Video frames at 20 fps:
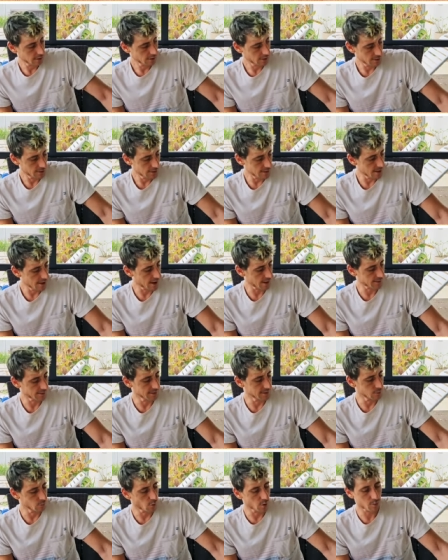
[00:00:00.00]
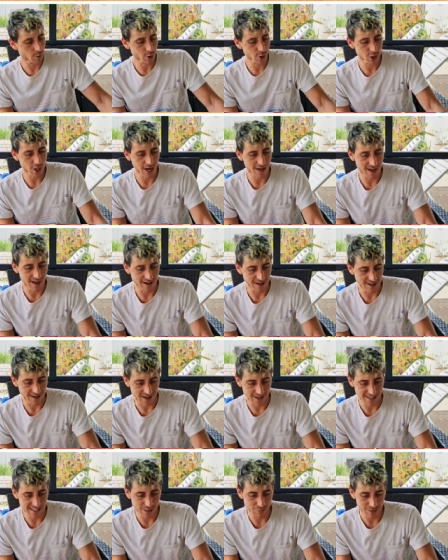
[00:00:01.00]
Nothing. One more shot at it. I
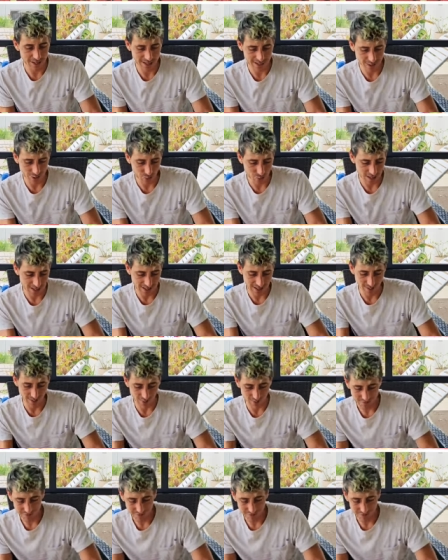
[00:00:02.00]
say we get the win here.